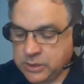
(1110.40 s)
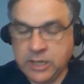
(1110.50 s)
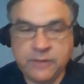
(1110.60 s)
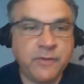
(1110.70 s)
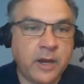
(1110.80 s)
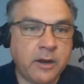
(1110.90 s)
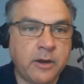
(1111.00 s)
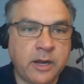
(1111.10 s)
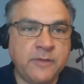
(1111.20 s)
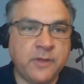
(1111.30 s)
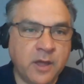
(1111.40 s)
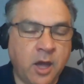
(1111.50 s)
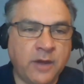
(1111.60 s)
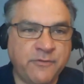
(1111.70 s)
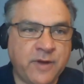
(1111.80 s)
in their in the
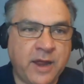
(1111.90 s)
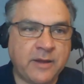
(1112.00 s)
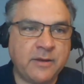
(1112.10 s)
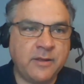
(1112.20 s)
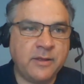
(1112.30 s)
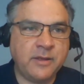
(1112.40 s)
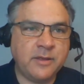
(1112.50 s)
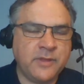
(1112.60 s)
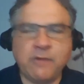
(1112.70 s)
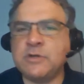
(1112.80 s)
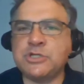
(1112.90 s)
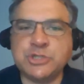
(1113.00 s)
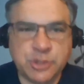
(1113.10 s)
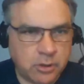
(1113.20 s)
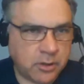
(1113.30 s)
contract. They're
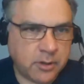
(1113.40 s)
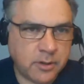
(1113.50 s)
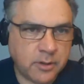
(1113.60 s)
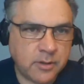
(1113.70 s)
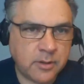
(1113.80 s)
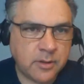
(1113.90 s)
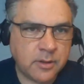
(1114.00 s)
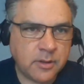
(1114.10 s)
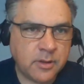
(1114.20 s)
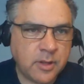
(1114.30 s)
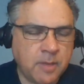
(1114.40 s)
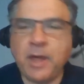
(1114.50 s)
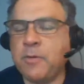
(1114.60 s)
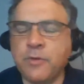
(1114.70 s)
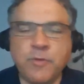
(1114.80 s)
insured. And
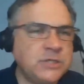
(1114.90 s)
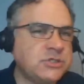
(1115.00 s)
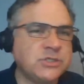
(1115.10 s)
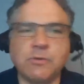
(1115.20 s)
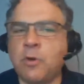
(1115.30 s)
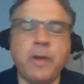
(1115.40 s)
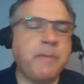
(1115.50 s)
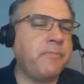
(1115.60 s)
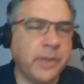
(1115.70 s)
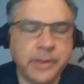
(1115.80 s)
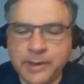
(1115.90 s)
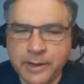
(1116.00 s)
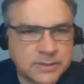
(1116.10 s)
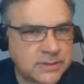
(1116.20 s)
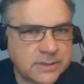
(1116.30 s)
by the way, the Rangers are owned by
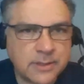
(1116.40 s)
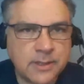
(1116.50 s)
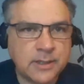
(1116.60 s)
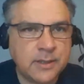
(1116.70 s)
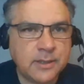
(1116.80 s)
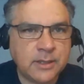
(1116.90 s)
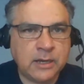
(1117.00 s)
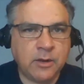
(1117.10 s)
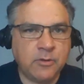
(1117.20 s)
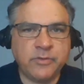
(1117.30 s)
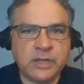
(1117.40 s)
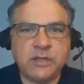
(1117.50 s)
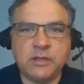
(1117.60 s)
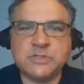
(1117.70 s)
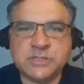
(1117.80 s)
billionaires. You know,
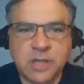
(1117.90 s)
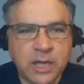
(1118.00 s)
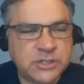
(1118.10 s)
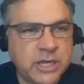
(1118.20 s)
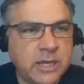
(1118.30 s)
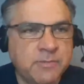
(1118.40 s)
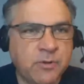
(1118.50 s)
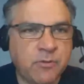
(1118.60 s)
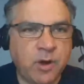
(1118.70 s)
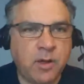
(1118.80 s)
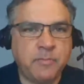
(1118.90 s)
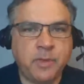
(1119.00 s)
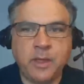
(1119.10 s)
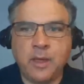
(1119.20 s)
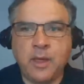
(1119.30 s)
that you sign Jacob deGrom,
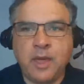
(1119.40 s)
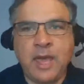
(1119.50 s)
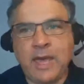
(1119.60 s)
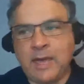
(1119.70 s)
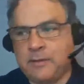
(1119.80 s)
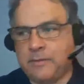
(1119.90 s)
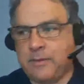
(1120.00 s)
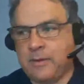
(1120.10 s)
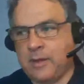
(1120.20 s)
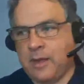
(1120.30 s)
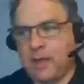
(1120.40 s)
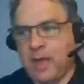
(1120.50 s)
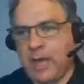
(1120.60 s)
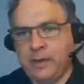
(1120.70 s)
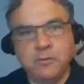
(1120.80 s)
and
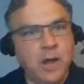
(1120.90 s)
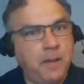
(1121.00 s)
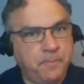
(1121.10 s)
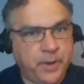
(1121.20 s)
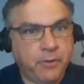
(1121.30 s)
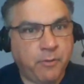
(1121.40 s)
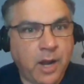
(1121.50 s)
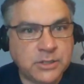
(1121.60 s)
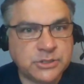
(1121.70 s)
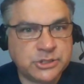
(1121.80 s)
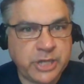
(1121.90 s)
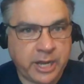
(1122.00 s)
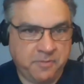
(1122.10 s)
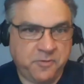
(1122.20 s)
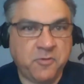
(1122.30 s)
I do not begrudge
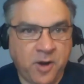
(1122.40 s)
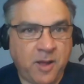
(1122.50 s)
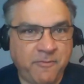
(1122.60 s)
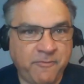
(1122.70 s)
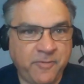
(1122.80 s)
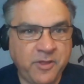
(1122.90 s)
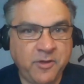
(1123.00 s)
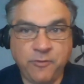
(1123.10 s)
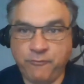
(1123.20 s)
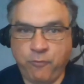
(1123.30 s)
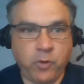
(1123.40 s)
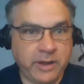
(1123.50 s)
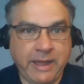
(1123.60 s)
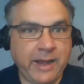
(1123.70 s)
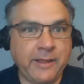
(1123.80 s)
Jacob deGrom for
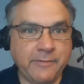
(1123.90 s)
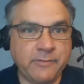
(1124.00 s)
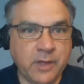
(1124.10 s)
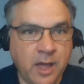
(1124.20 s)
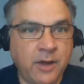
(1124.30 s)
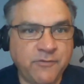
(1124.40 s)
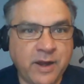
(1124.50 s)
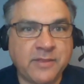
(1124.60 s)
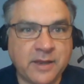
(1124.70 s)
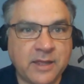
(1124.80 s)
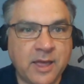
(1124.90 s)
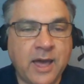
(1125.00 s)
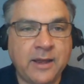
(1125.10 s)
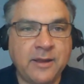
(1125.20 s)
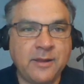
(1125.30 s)
getting the contract that he
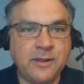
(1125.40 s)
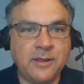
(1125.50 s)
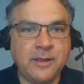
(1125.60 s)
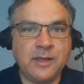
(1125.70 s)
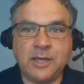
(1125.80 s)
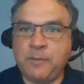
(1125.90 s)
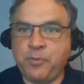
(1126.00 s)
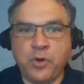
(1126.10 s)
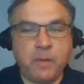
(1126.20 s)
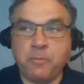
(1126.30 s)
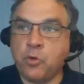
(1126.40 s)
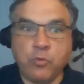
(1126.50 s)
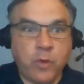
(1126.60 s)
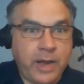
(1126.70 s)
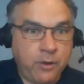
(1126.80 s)
got. He put up
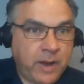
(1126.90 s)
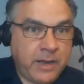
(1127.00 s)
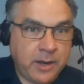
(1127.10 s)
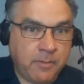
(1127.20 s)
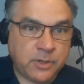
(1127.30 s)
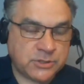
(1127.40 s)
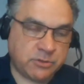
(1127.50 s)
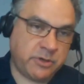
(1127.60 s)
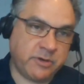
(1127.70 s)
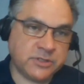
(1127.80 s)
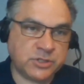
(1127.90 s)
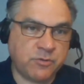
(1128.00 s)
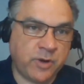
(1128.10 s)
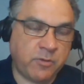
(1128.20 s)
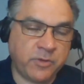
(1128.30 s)
great, great numbers earlier in his
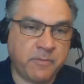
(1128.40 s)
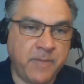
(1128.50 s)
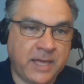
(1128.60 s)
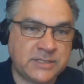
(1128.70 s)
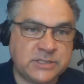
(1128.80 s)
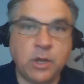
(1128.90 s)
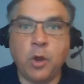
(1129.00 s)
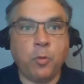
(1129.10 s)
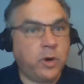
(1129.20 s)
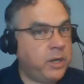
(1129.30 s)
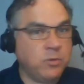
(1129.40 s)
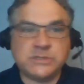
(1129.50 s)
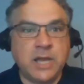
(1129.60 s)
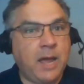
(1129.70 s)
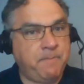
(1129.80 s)
career with the Mets, where he
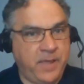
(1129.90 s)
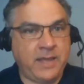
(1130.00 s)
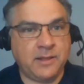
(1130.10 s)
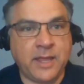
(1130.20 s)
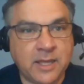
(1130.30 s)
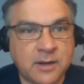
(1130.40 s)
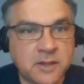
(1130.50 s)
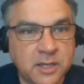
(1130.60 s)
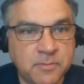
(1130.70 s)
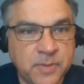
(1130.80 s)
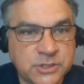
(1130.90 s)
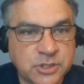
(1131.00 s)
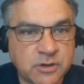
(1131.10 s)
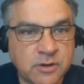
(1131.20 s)
was not paid like an elite pitcher.